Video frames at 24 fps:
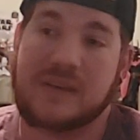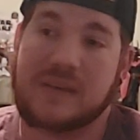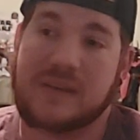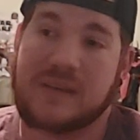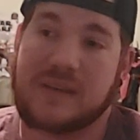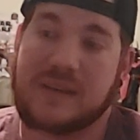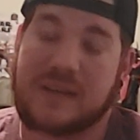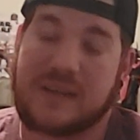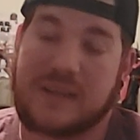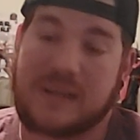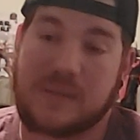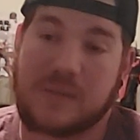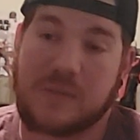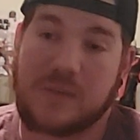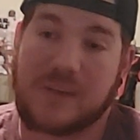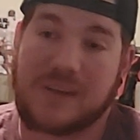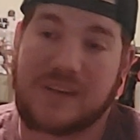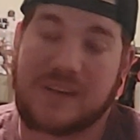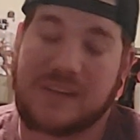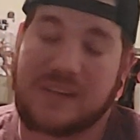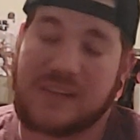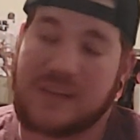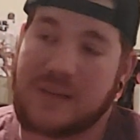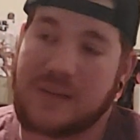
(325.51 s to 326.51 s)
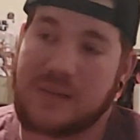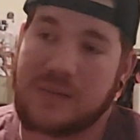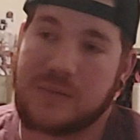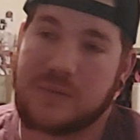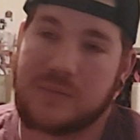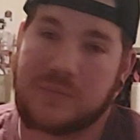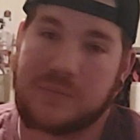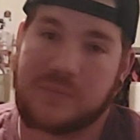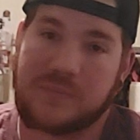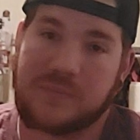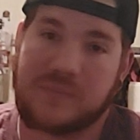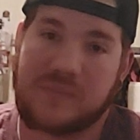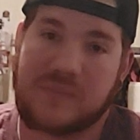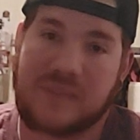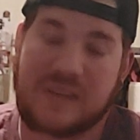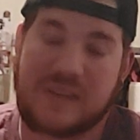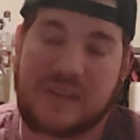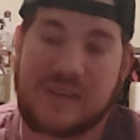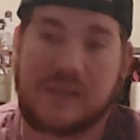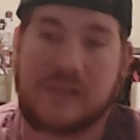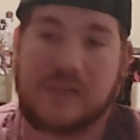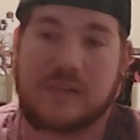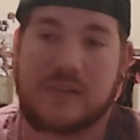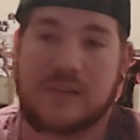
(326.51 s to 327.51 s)
an M-rated title, then
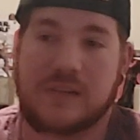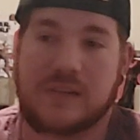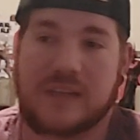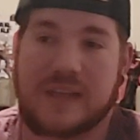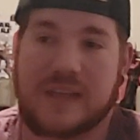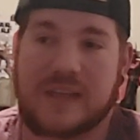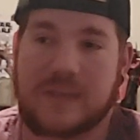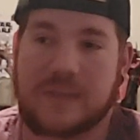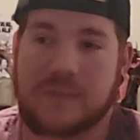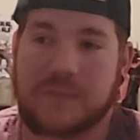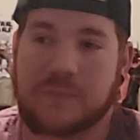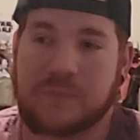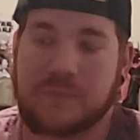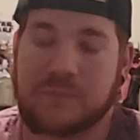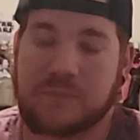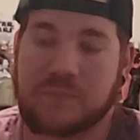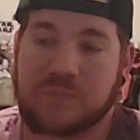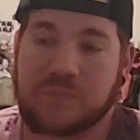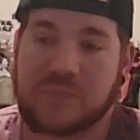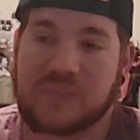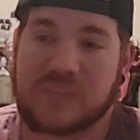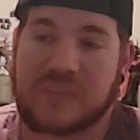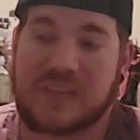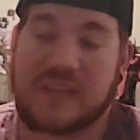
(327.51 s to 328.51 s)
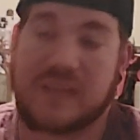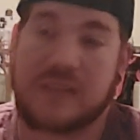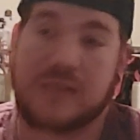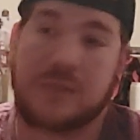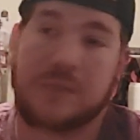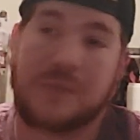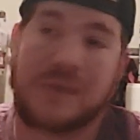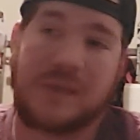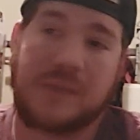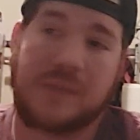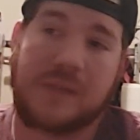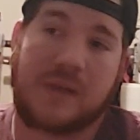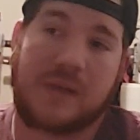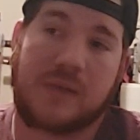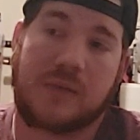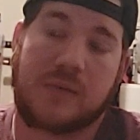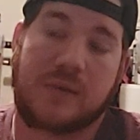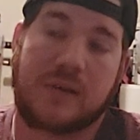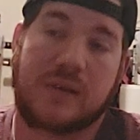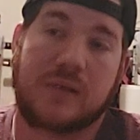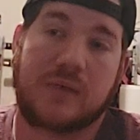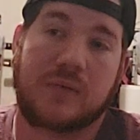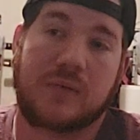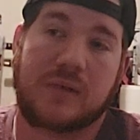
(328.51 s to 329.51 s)
here's your game. And it's made by
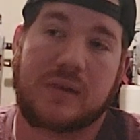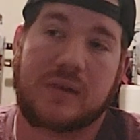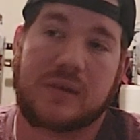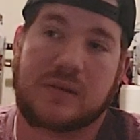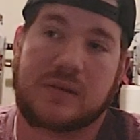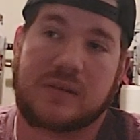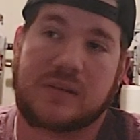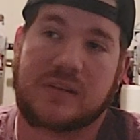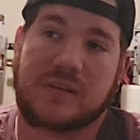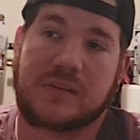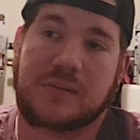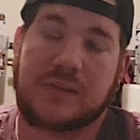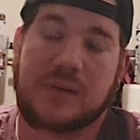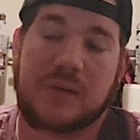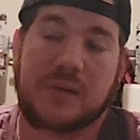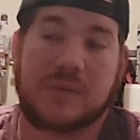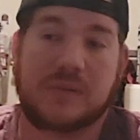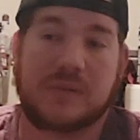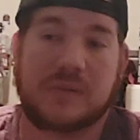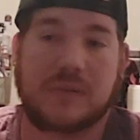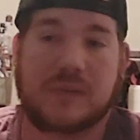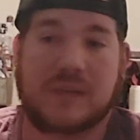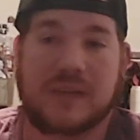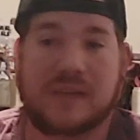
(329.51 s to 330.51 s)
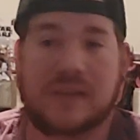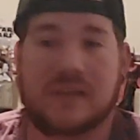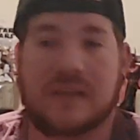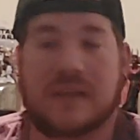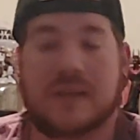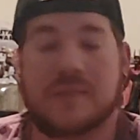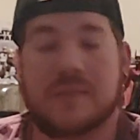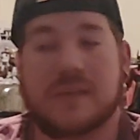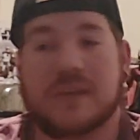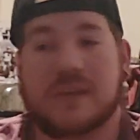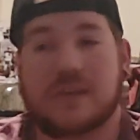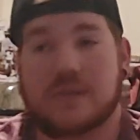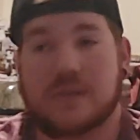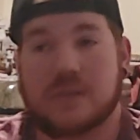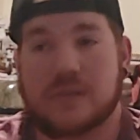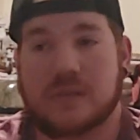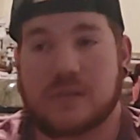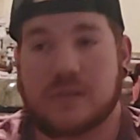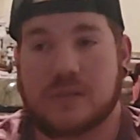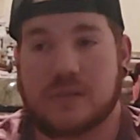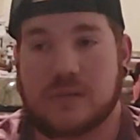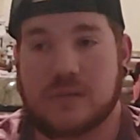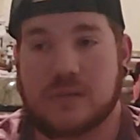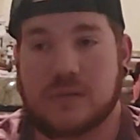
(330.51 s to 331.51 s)
Rareware, the same company made like
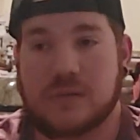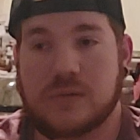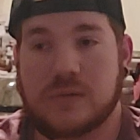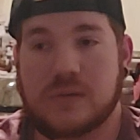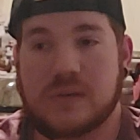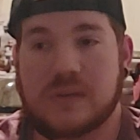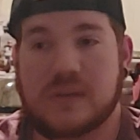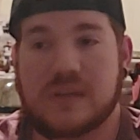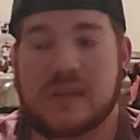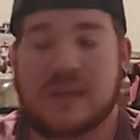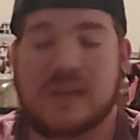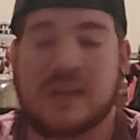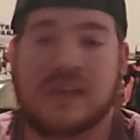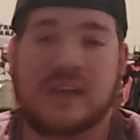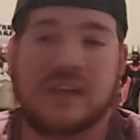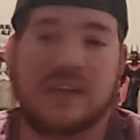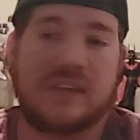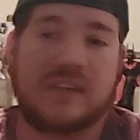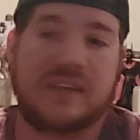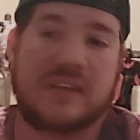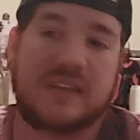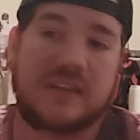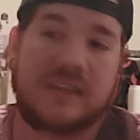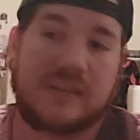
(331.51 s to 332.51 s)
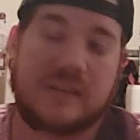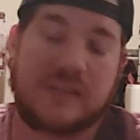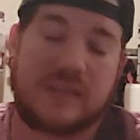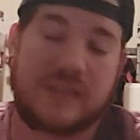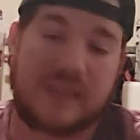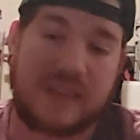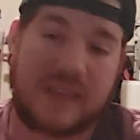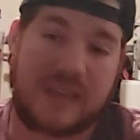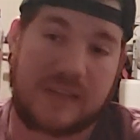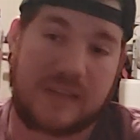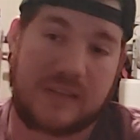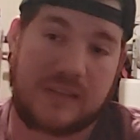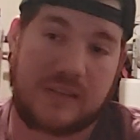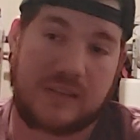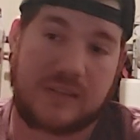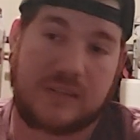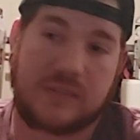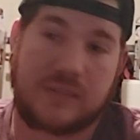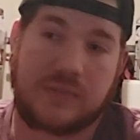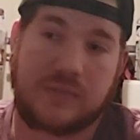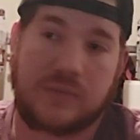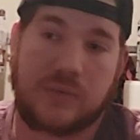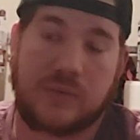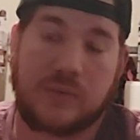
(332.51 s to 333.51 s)
Banjo-Kazooie,
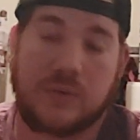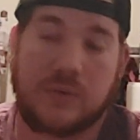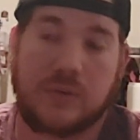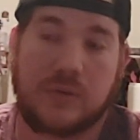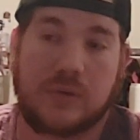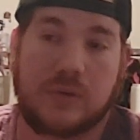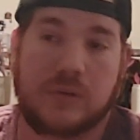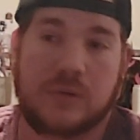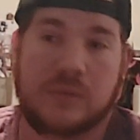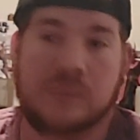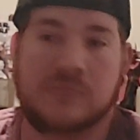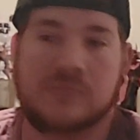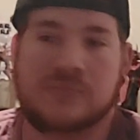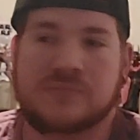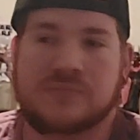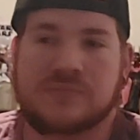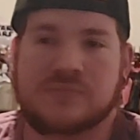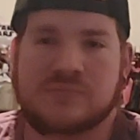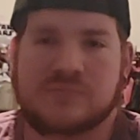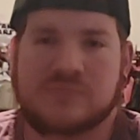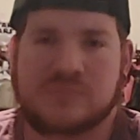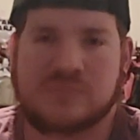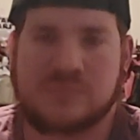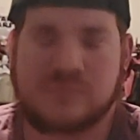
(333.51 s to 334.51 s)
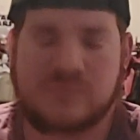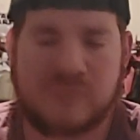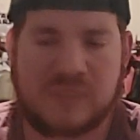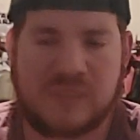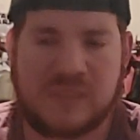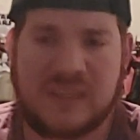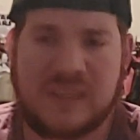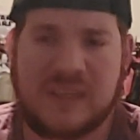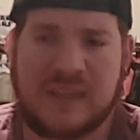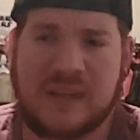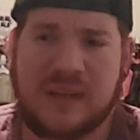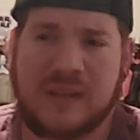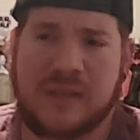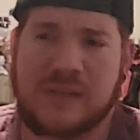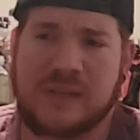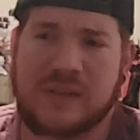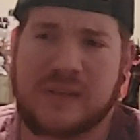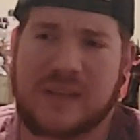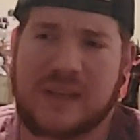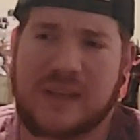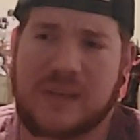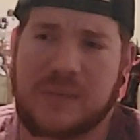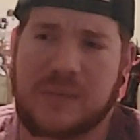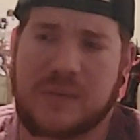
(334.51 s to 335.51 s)
DK64, and
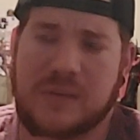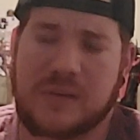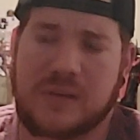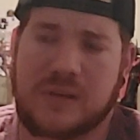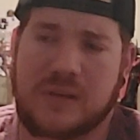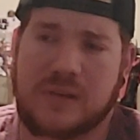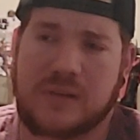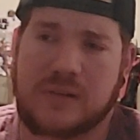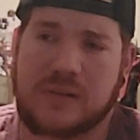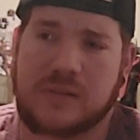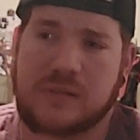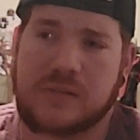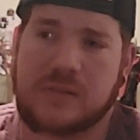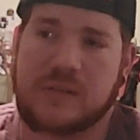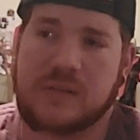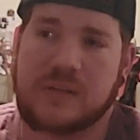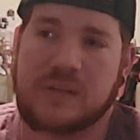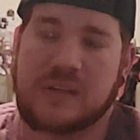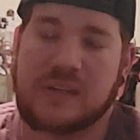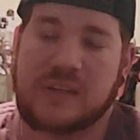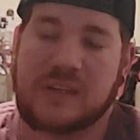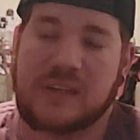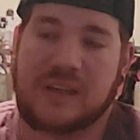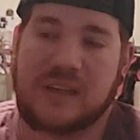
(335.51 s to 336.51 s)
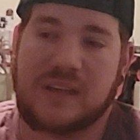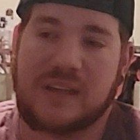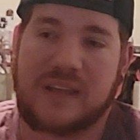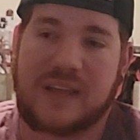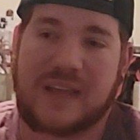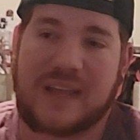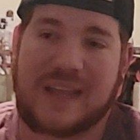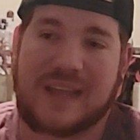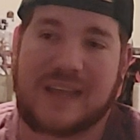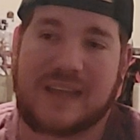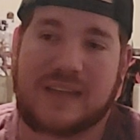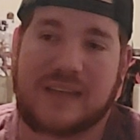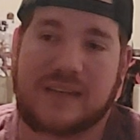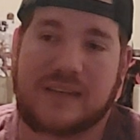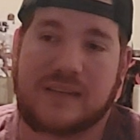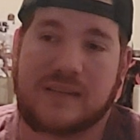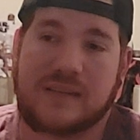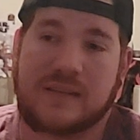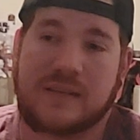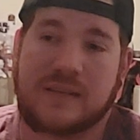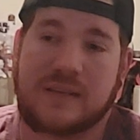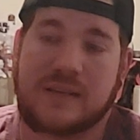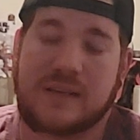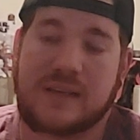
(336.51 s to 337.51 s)
among others. And
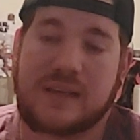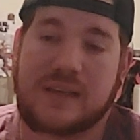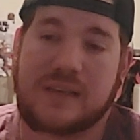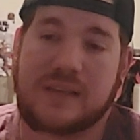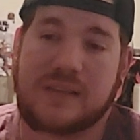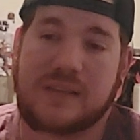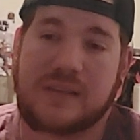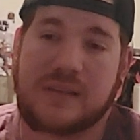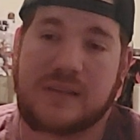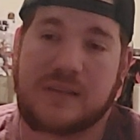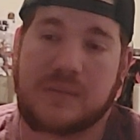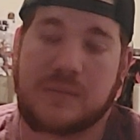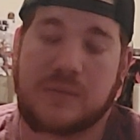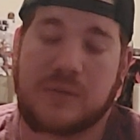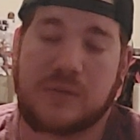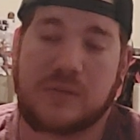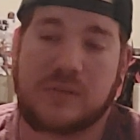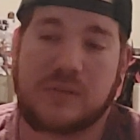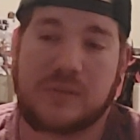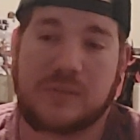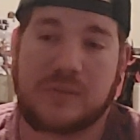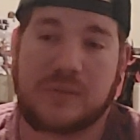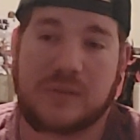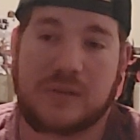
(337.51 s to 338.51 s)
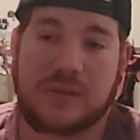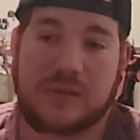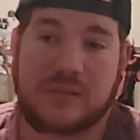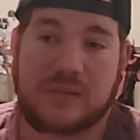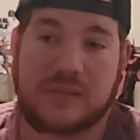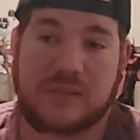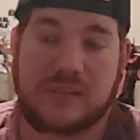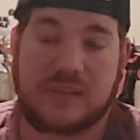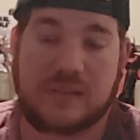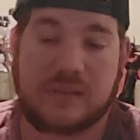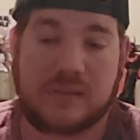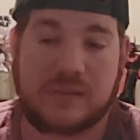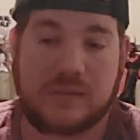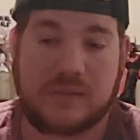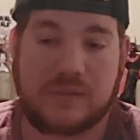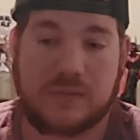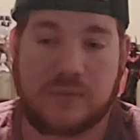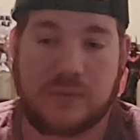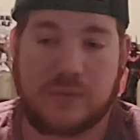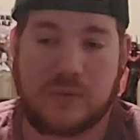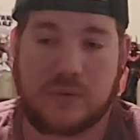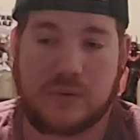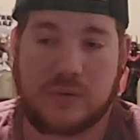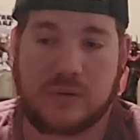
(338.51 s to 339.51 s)
the multiplayer on the
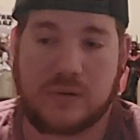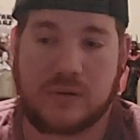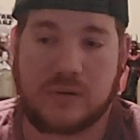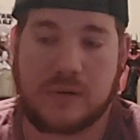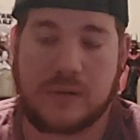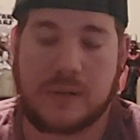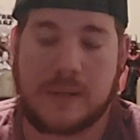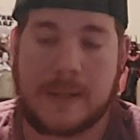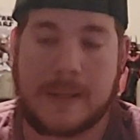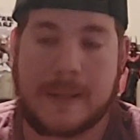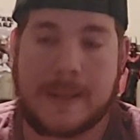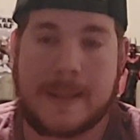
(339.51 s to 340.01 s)
64